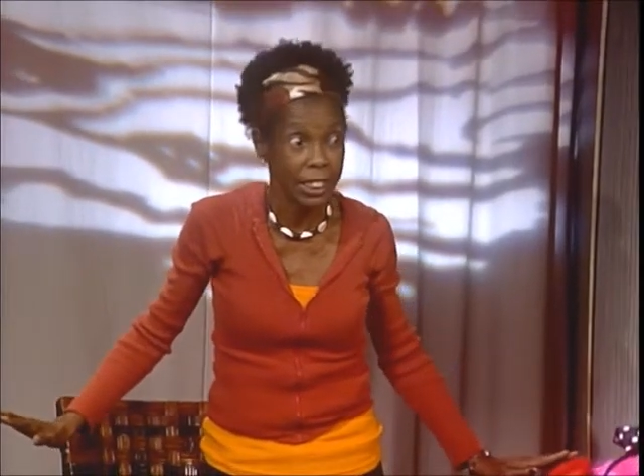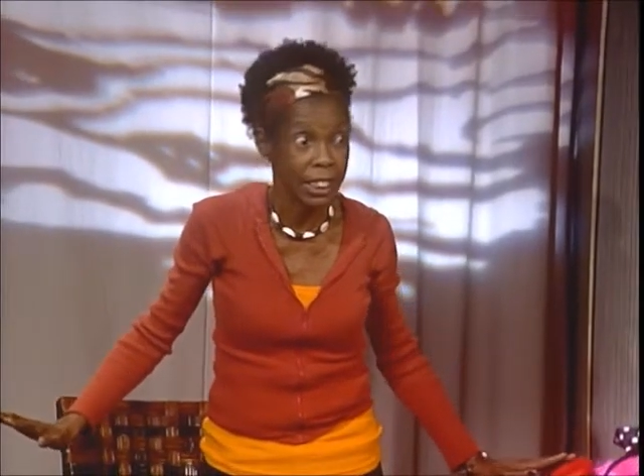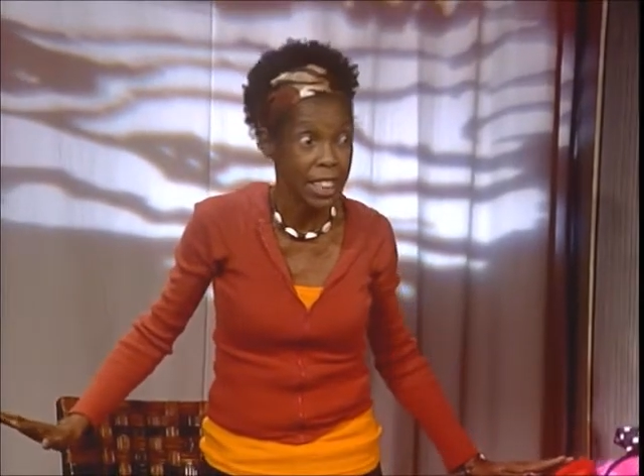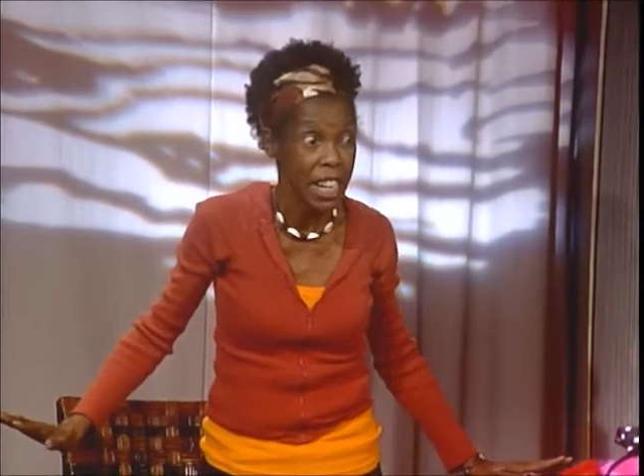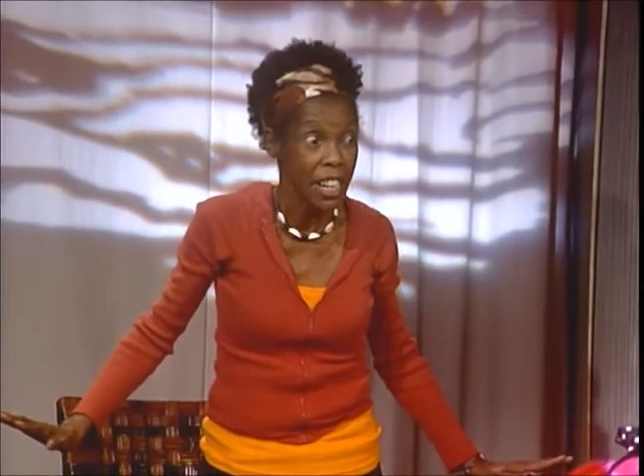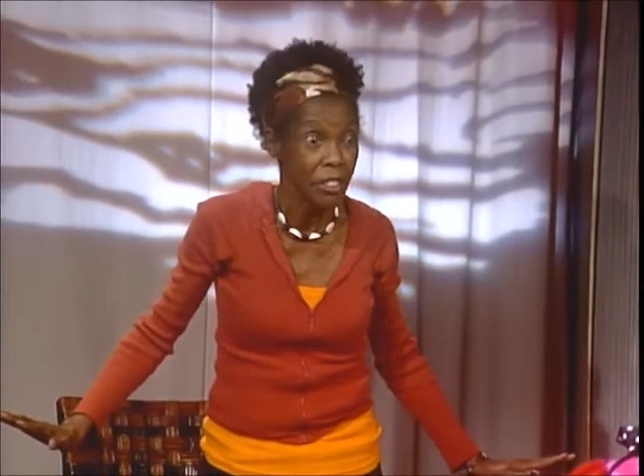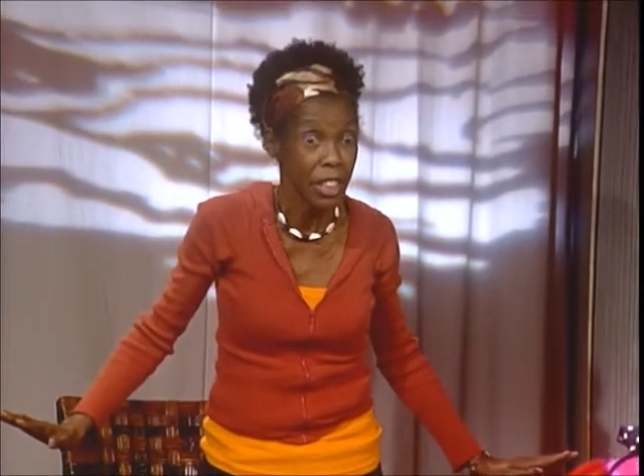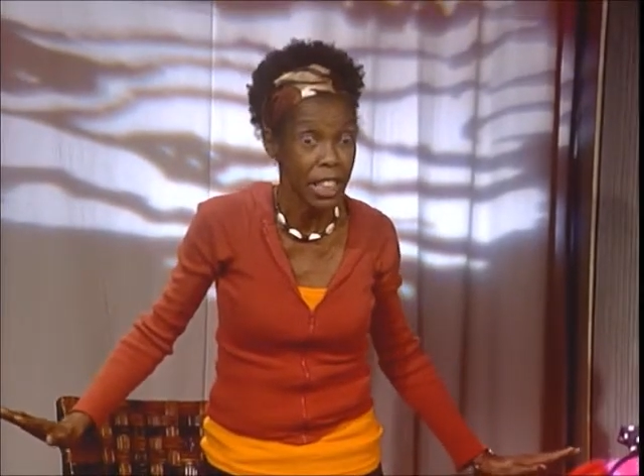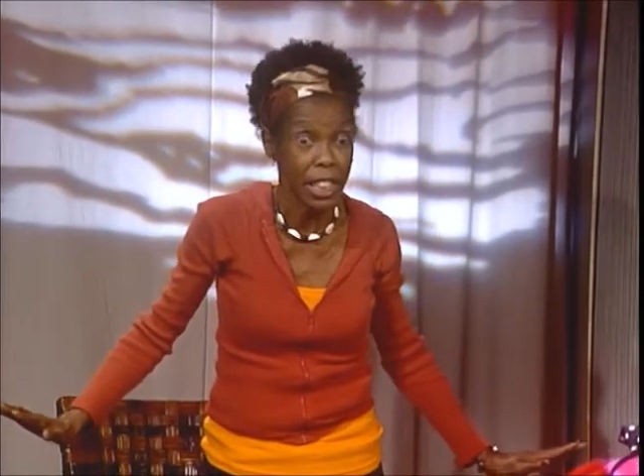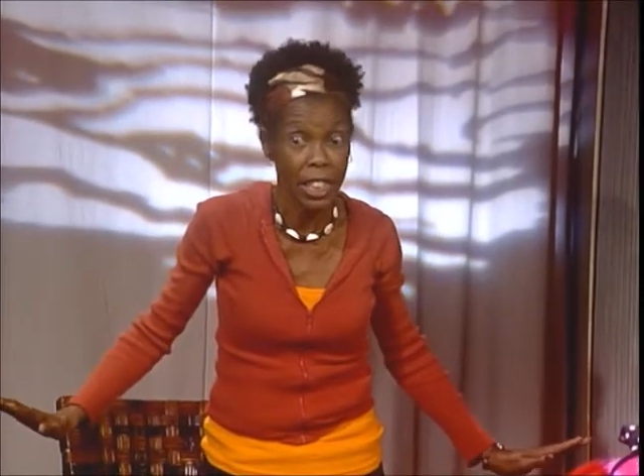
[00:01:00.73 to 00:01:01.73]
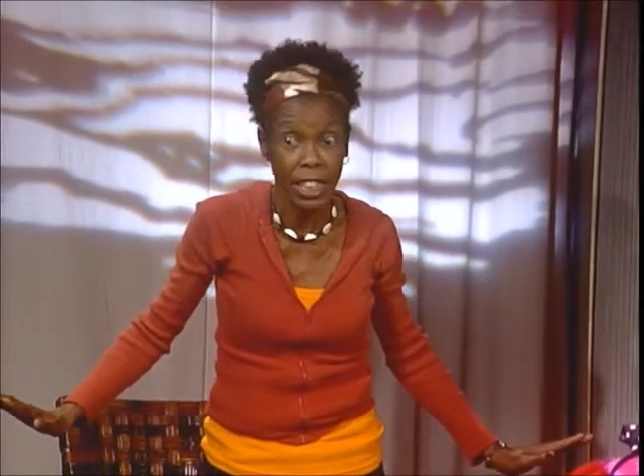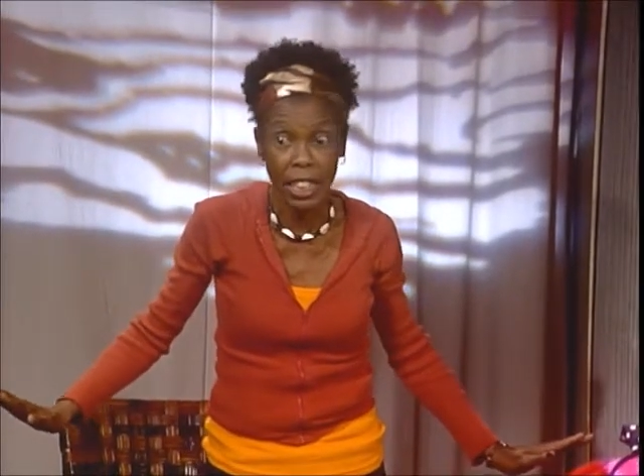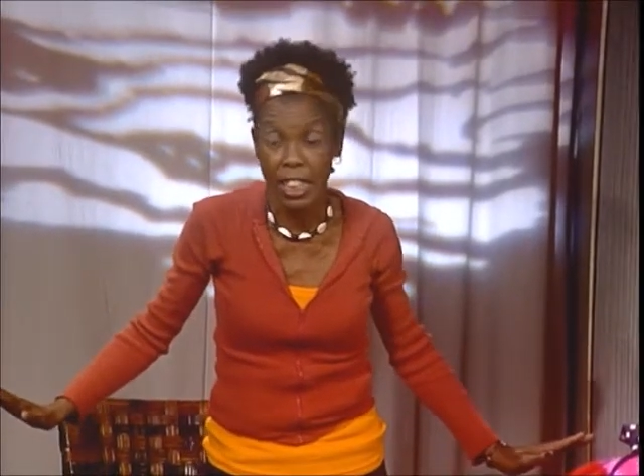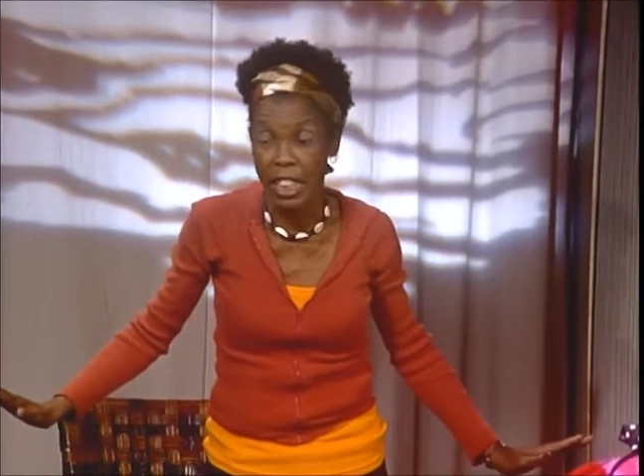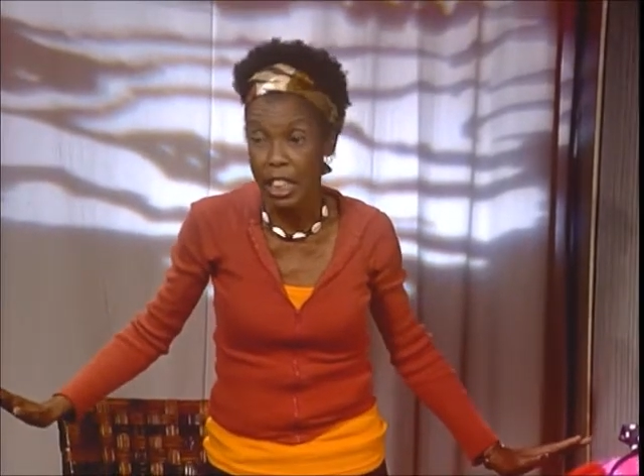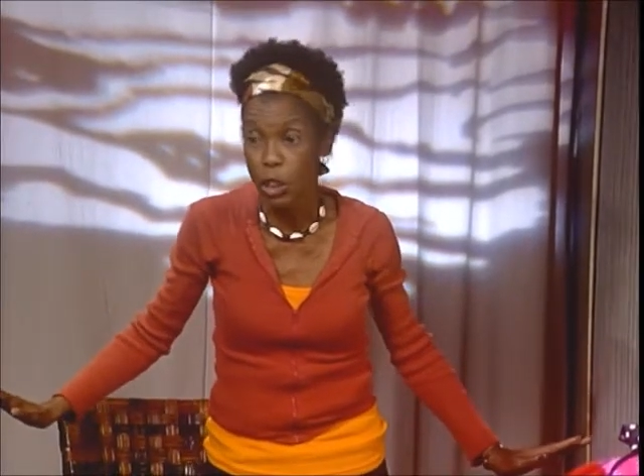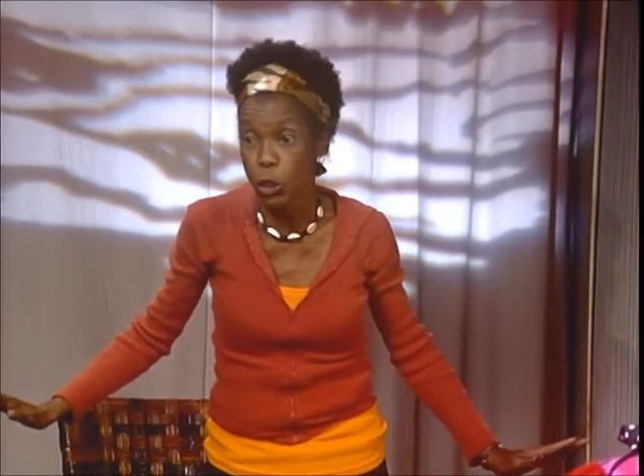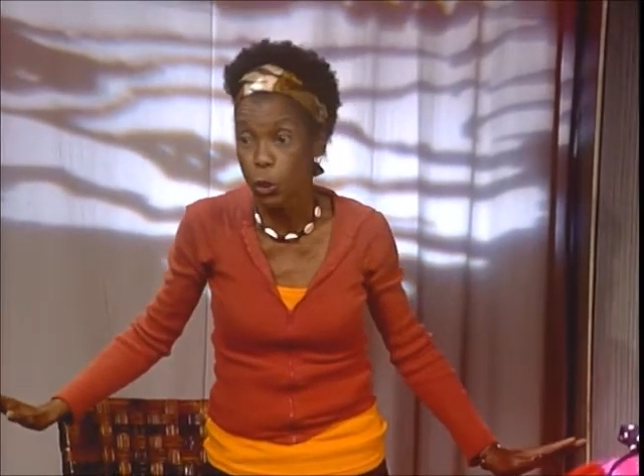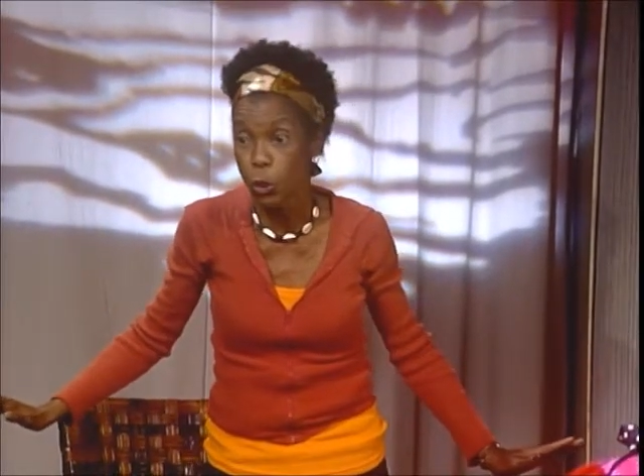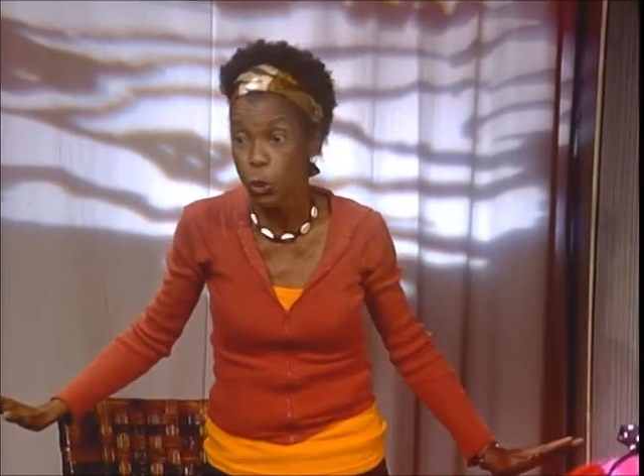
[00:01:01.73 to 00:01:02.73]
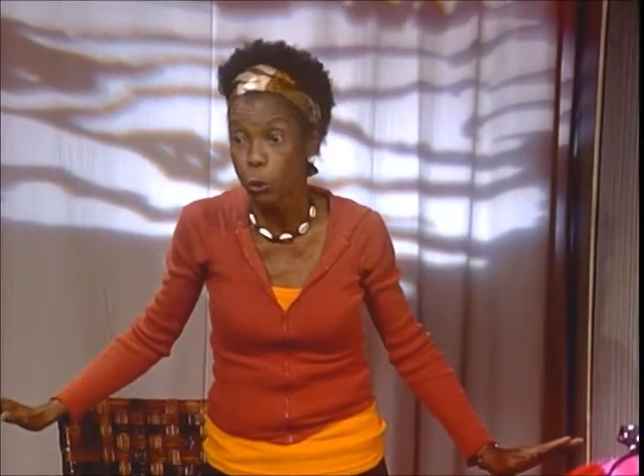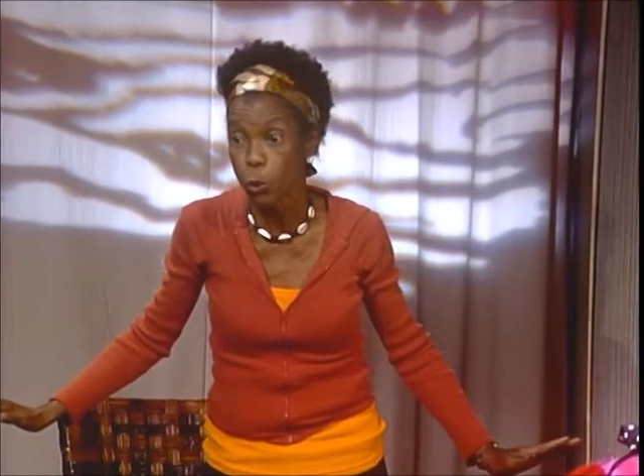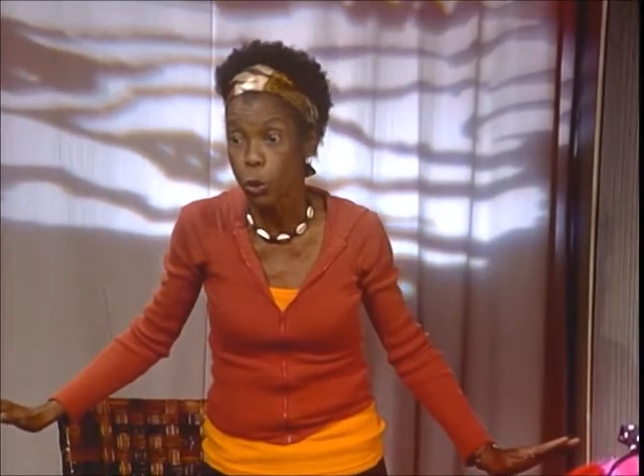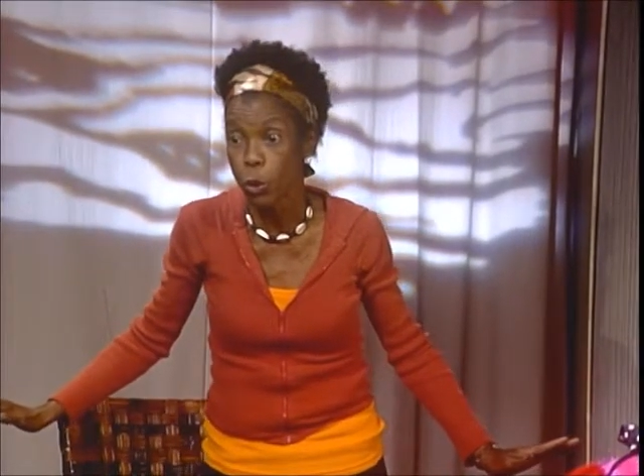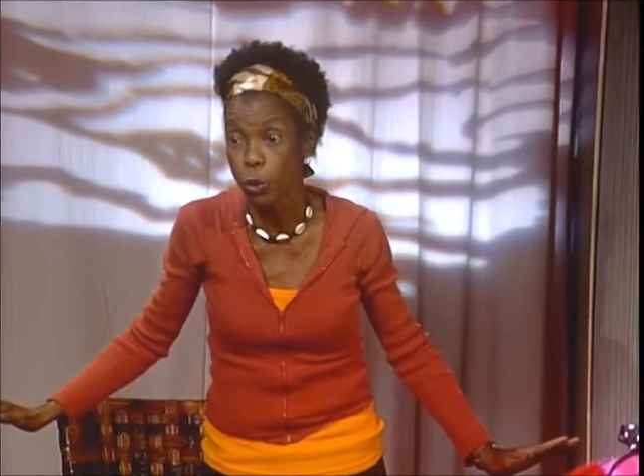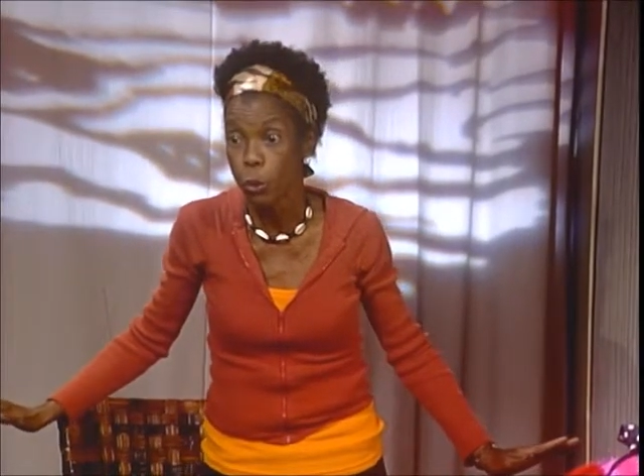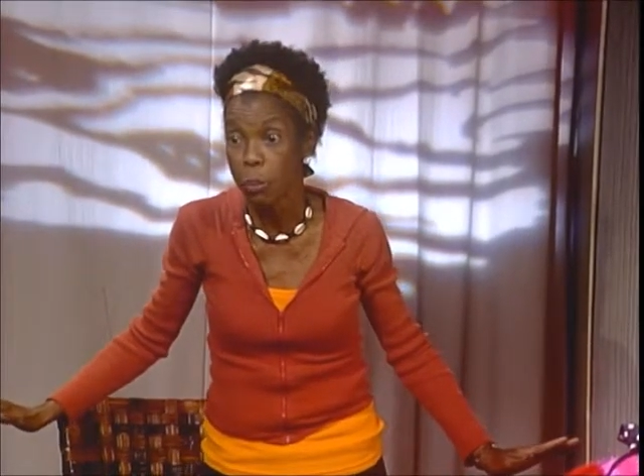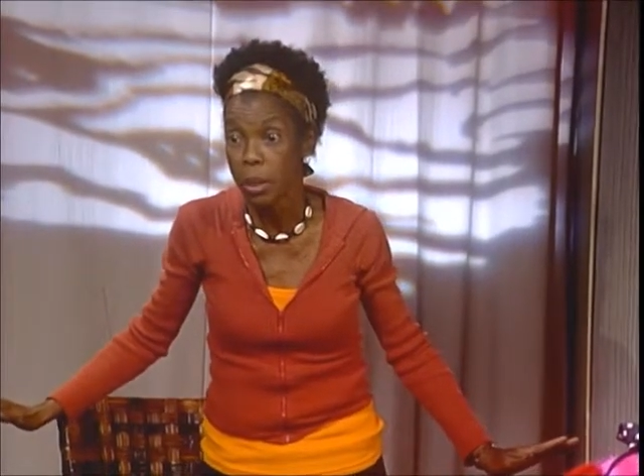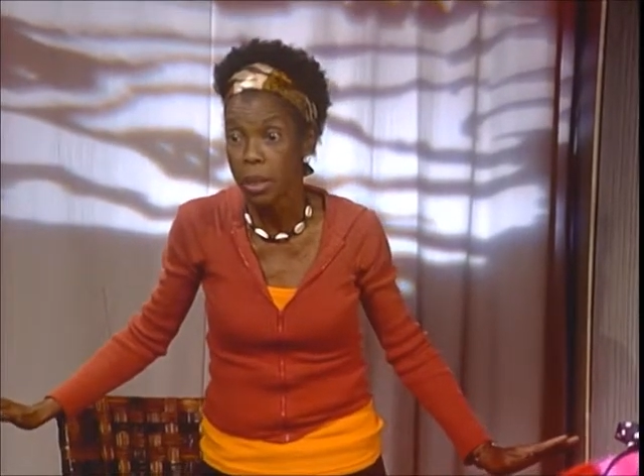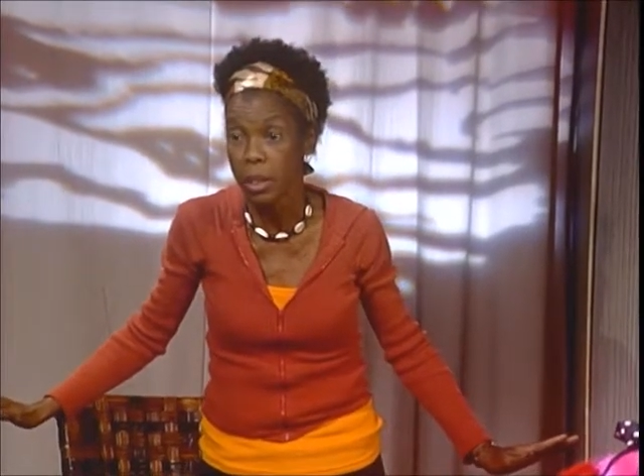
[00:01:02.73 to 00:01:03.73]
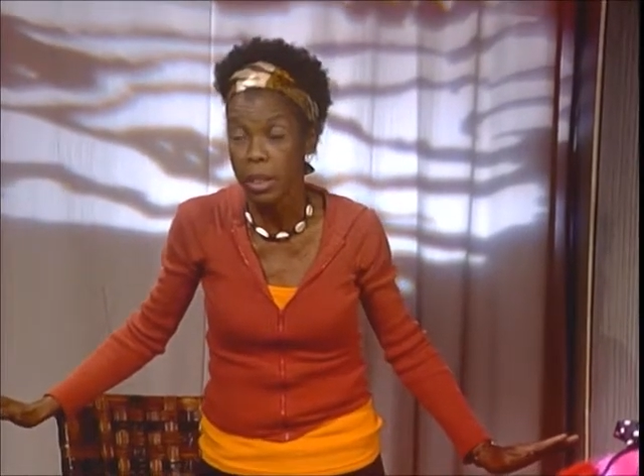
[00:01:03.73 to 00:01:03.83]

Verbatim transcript: staring into the room.